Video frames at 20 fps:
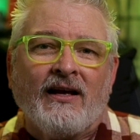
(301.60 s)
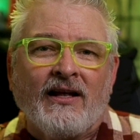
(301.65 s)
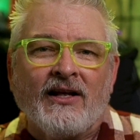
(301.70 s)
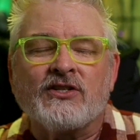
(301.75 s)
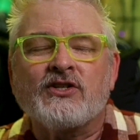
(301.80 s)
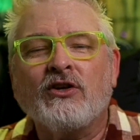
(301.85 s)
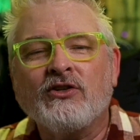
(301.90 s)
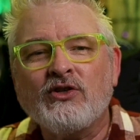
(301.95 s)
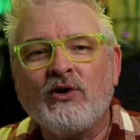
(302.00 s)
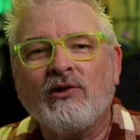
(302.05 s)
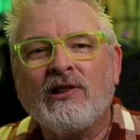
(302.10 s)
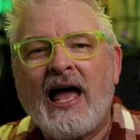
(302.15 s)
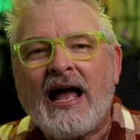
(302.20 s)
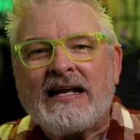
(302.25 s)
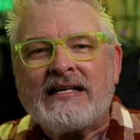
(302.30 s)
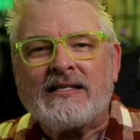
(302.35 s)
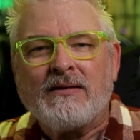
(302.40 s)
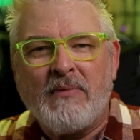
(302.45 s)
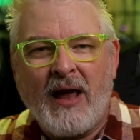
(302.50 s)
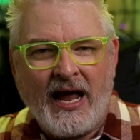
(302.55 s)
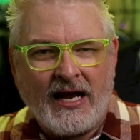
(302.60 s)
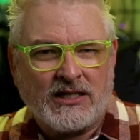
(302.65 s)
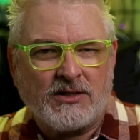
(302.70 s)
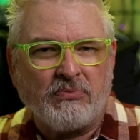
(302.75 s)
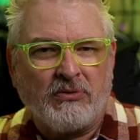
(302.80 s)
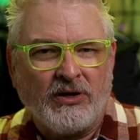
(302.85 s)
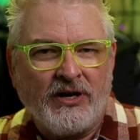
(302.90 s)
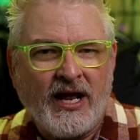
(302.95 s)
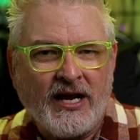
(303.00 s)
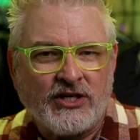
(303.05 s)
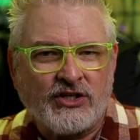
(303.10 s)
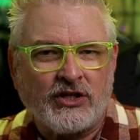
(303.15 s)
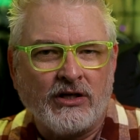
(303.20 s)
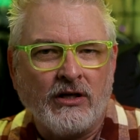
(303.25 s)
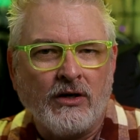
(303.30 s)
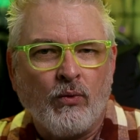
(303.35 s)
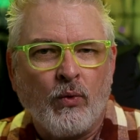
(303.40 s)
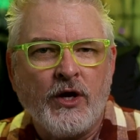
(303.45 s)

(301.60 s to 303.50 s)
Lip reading: This also lacks some explanation,